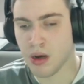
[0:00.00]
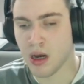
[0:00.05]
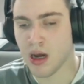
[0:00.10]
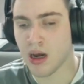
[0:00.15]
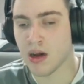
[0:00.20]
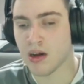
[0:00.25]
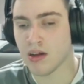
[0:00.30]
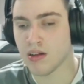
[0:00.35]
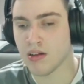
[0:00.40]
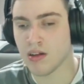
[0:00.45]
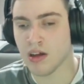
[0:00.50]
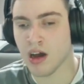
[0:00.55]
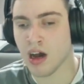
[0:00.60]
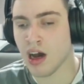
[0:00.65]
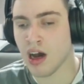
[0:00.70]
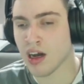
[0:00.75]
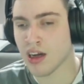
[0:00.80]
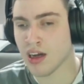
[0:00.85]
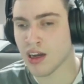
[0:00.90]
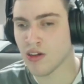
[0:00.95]
But
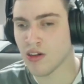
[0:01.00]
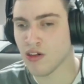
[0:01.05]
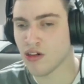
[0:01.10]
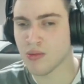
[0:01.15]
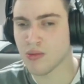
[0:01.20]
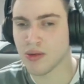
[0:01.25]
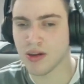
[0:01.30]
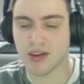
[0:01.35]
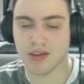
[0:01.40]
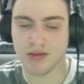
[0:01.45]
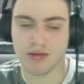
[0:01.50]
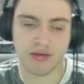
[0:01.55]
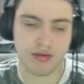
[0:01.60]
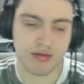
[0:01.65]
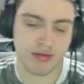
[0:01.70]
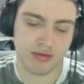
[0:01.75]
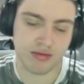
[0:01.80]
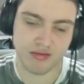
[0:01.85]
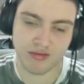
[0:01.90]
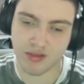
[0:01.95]
I know, but
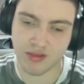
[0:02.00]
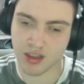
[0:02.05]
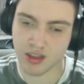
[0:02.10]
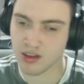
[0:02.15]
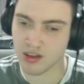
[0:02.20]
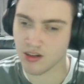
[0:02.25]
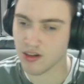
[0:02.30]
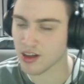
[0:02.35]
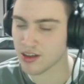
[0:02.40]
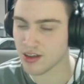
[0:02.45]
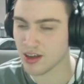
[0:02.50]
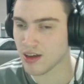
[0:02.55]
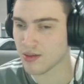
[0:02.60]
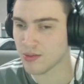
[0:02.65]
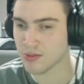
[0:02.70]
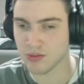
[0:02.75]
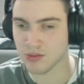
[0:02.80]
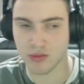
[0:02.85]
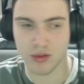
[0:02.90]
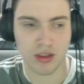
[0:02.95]

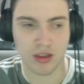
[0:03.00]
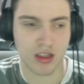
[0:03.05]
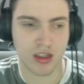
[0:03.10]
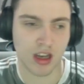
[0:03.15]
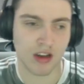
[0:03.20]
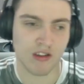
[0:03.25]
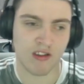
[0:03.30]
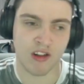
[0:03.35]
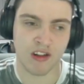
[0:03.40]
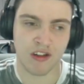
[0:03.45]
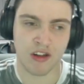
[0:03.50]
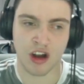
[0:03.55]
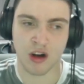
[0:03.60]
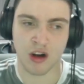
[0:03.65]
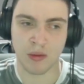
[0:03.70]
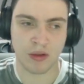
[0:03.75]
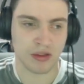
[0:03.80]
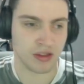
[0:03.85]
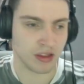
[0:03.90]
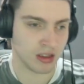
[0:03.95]
I'm just kind of running out
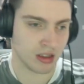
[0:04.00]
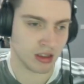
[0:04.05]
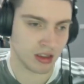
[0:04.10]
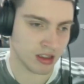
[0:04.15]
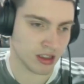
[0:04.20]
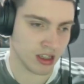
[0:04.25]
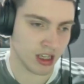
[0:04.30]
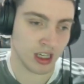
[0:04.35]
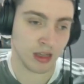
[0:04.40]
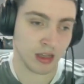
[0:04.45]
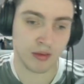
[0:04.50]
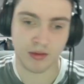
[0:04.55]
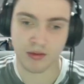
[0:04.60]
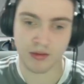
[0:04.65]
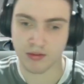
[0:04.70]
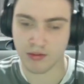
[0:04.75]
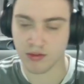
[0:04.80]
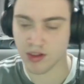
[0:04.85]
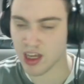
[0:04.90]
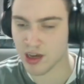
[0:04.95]
of words to describe
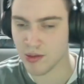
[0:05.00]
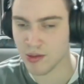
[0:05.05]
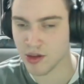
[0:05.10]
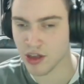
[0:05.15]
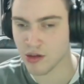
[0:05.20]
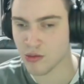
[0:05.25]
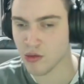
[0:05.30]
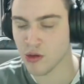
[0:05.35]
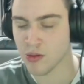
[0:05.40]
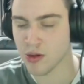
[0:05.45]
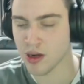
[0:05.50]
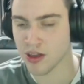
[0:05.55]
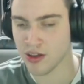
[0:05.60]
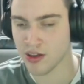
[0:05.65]
them at the moment. I